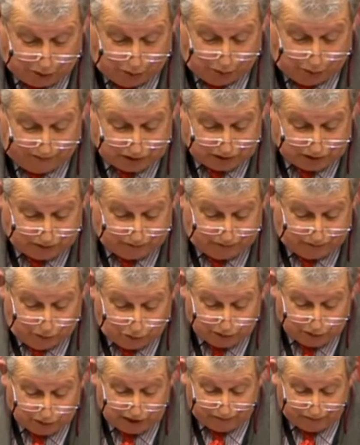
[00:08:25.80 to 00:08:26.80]
equivalent to
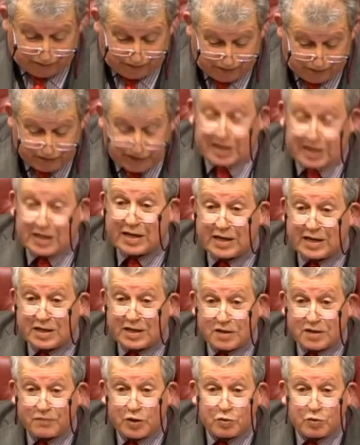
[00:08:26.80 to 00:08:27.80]
40 to 50
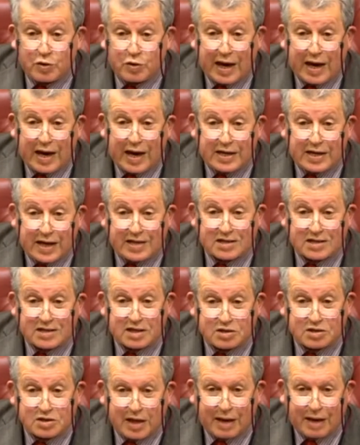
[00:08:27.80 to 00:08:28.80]
years of UK gas
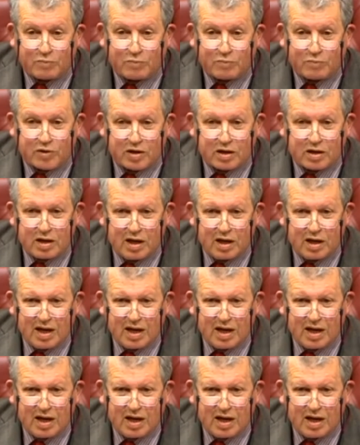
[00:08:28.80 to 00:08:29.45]
consumption.